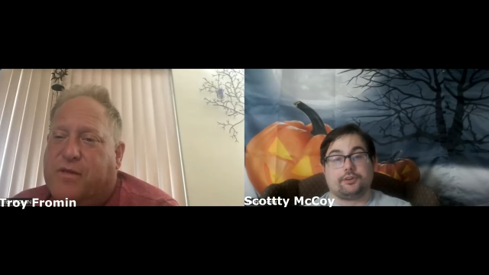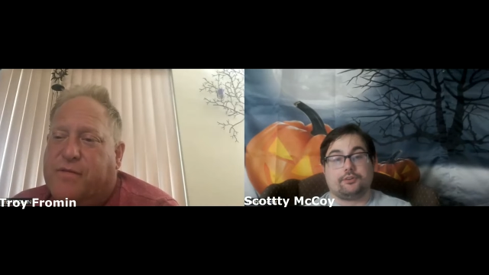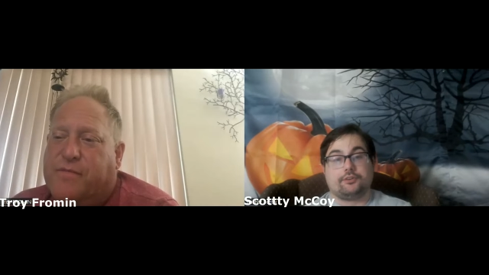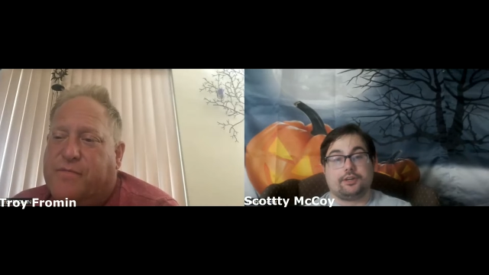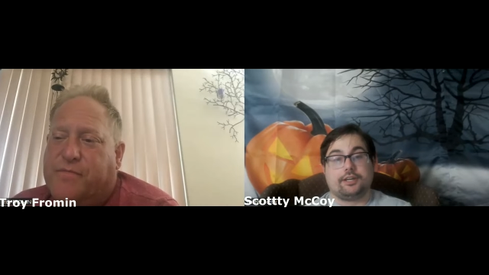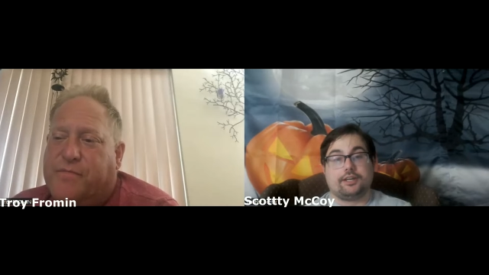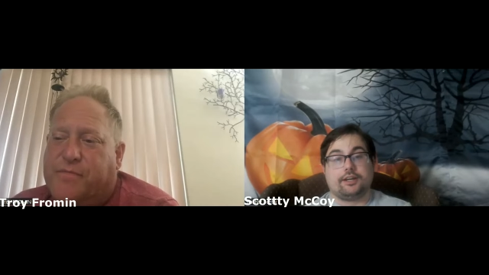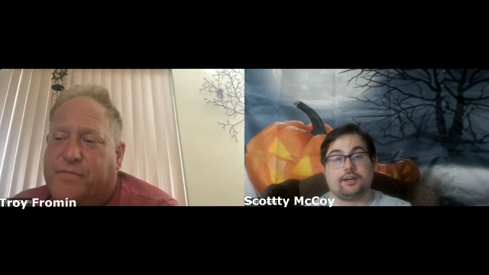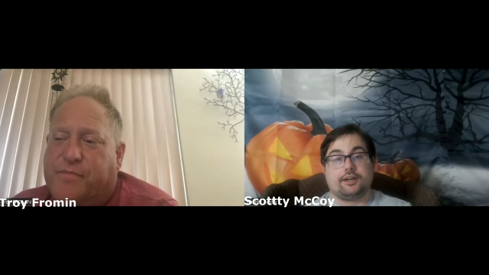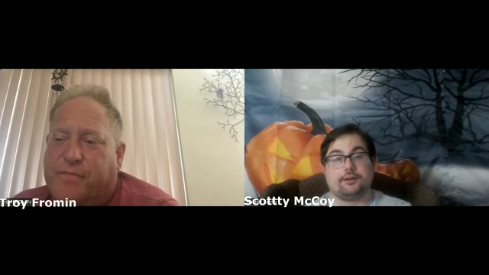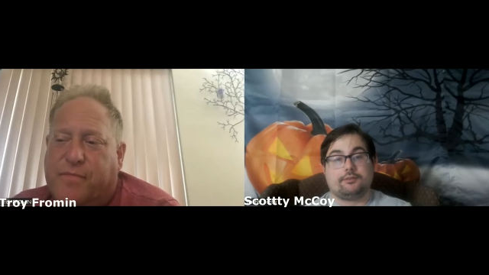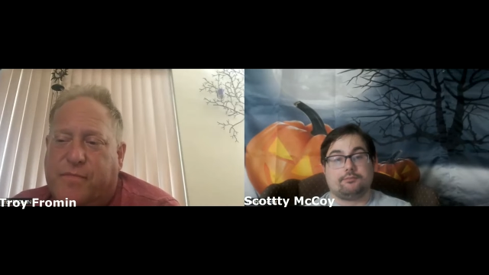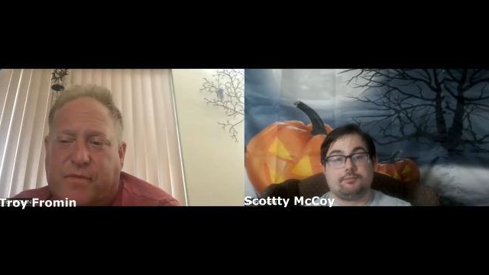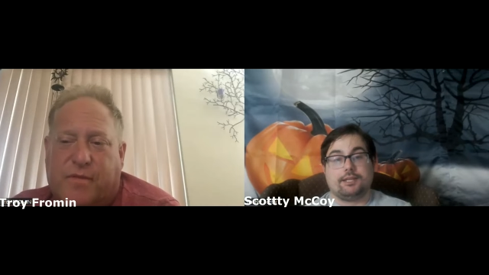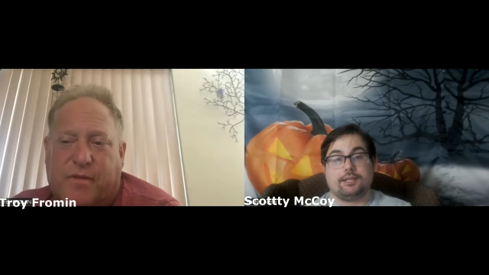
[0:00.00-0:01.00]
Speaker 1: degree,
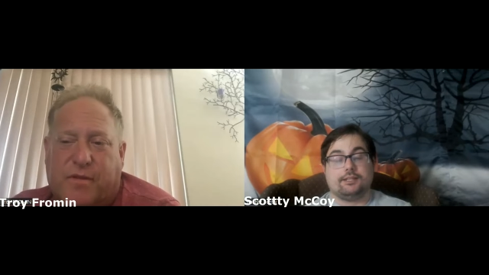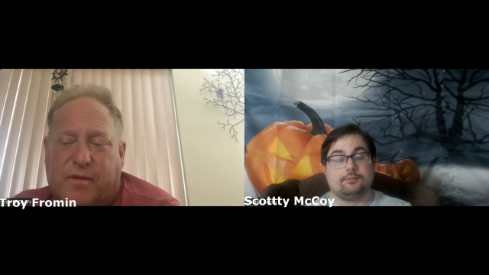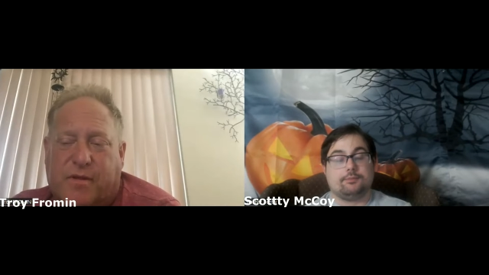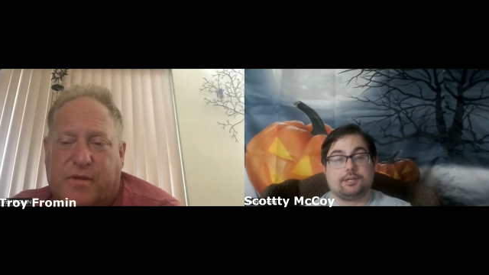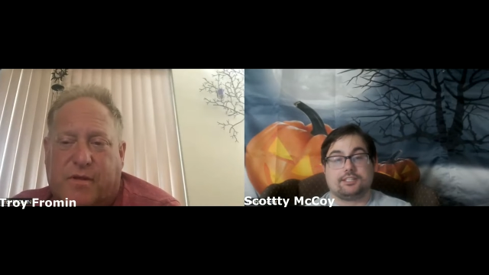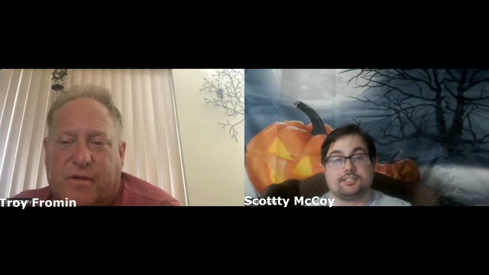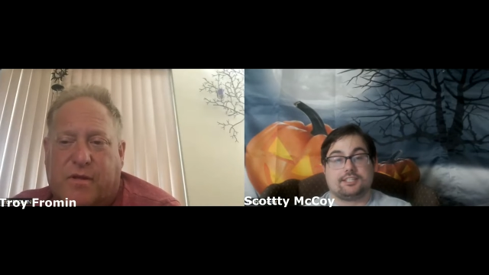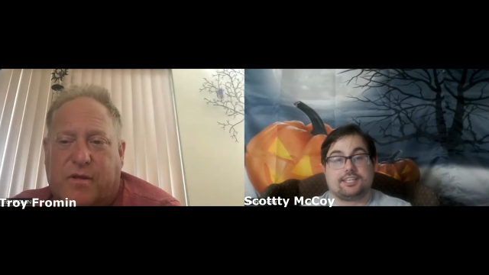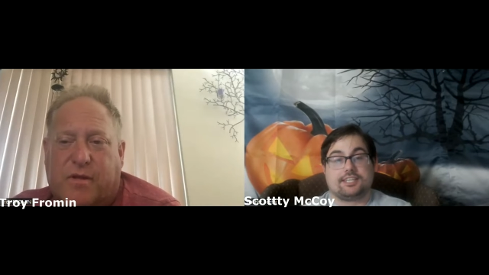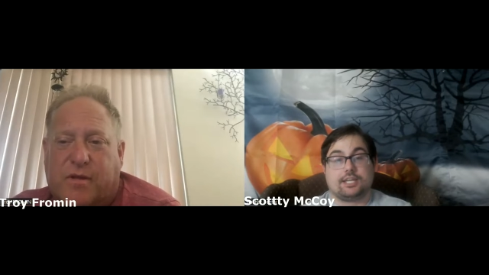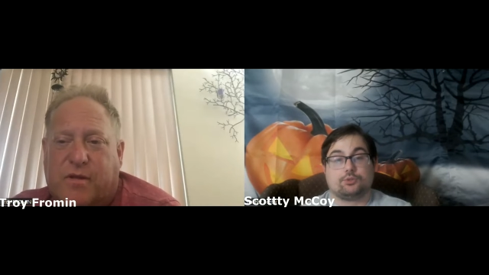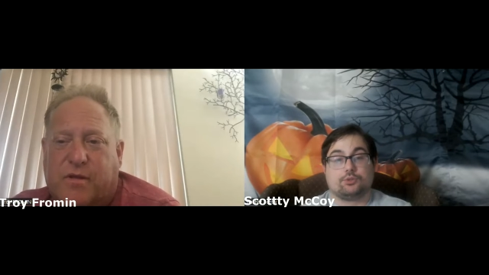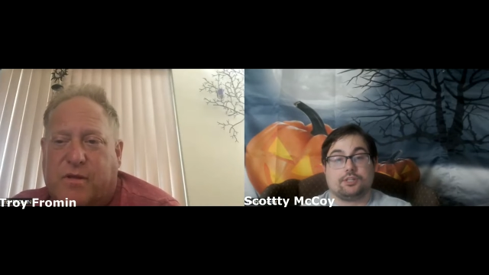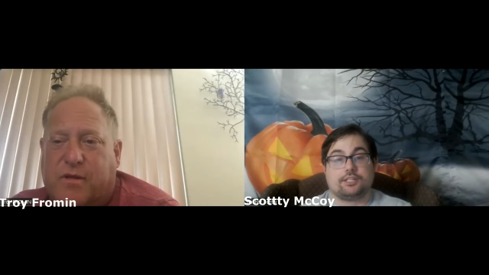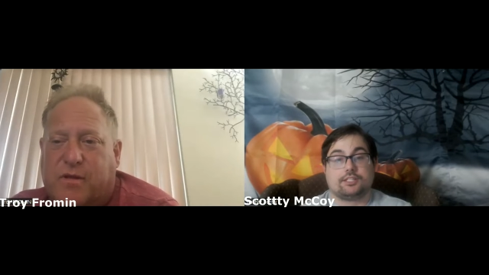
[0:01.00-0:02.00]
mainly because of scheduling.